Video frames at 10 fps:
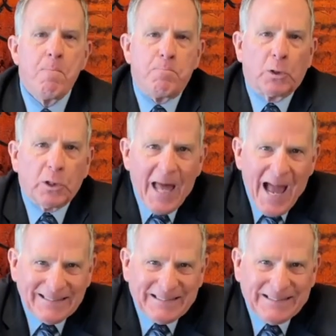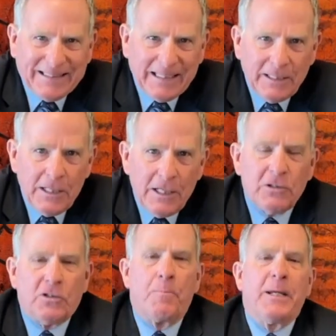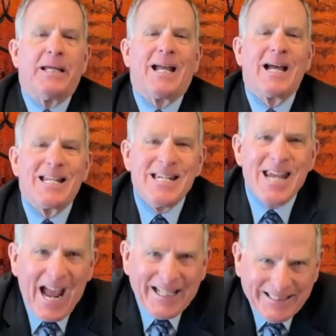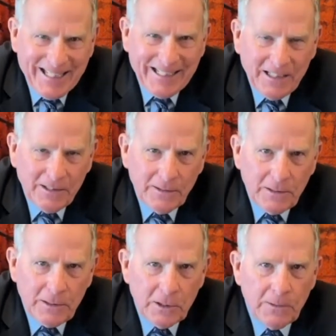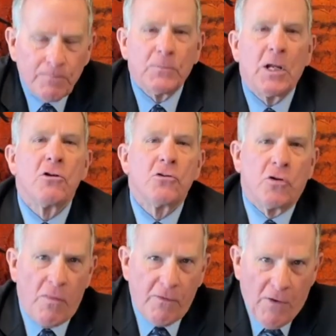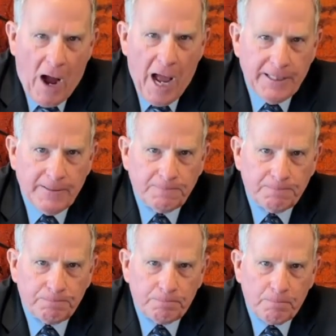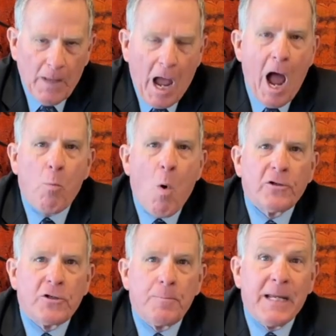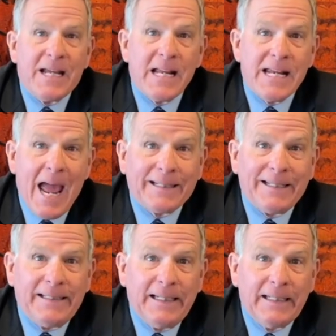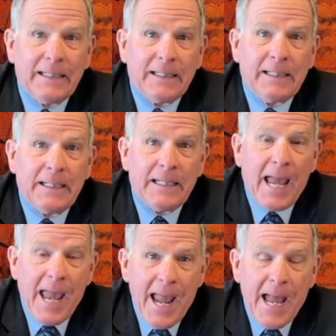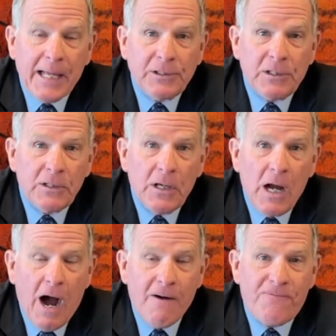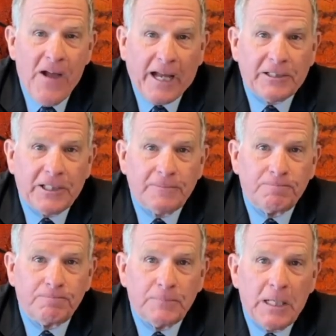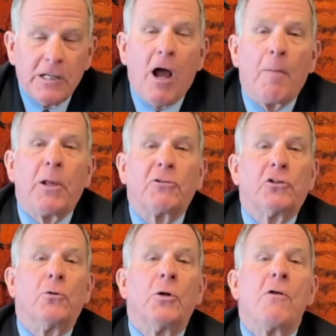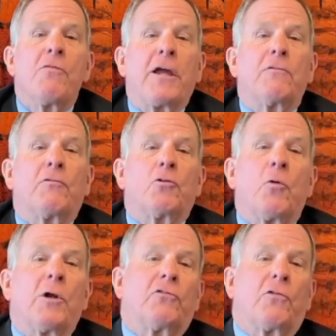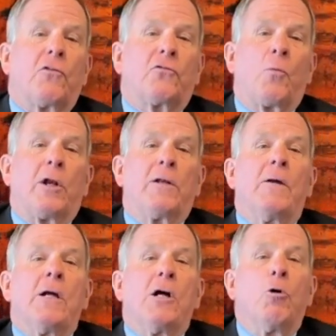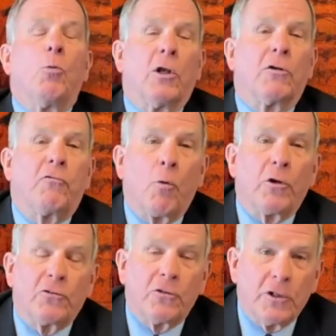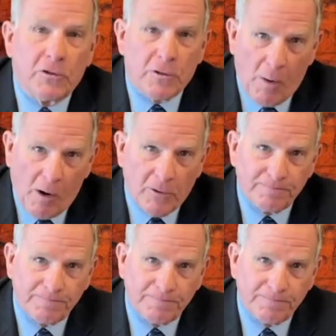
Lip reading: blessed to be connected to the vine. I want to be connected and affected. God bless you. Thank you for joining us here this morning. We'll look forward to seeing you tomorrow.